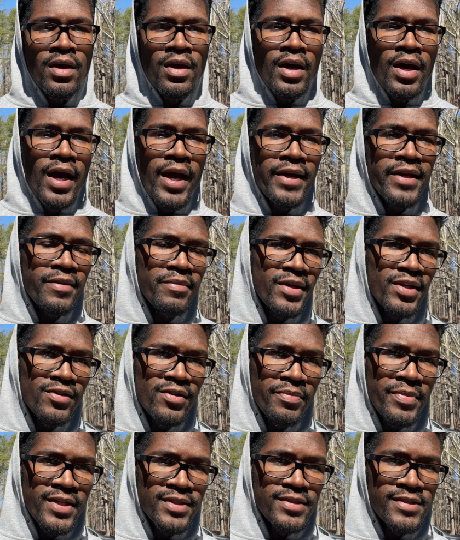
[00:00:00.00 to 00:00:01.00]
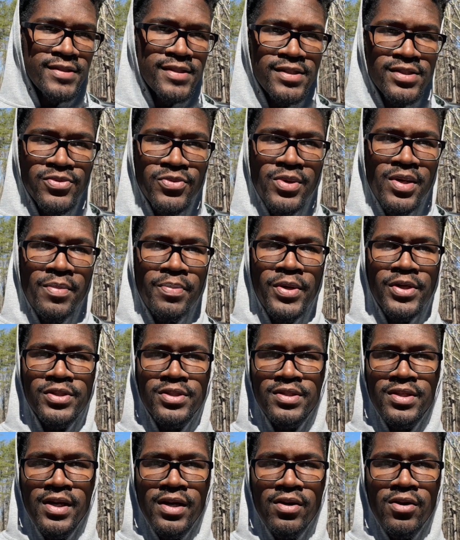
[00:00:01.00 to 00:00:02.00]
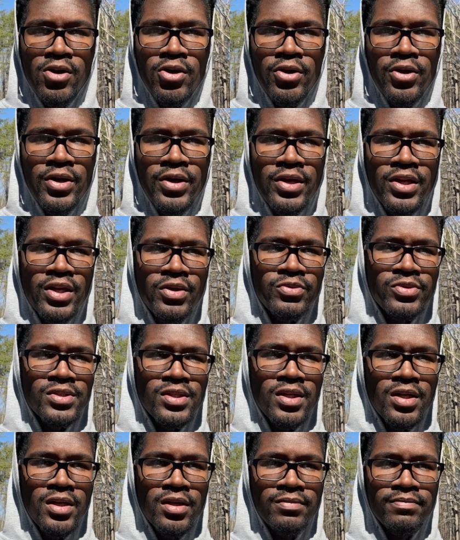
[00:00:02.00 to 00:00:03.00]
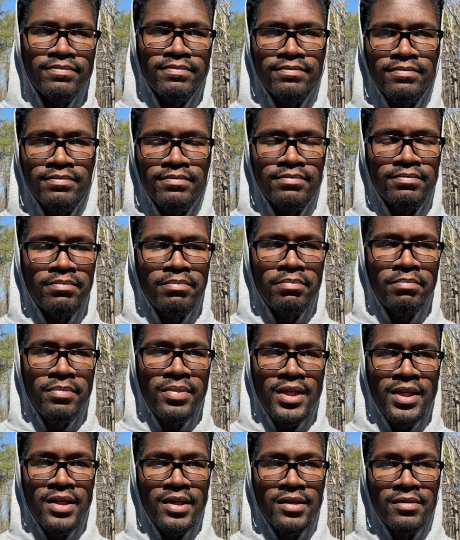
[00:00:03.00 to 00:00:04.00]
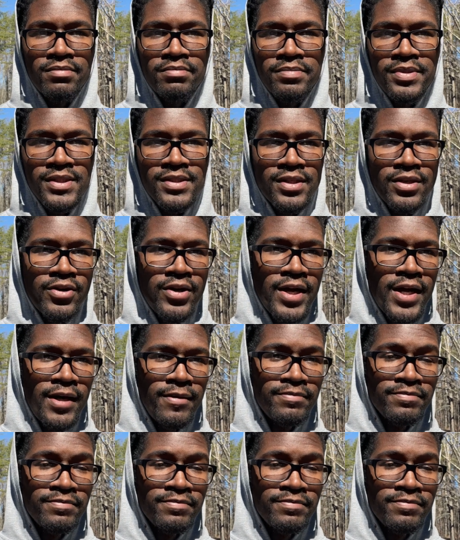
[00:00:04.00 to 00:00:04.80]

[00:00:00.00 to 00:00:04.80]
I didn't make the best decision when I purchased that car. It was a beat up piece of crap.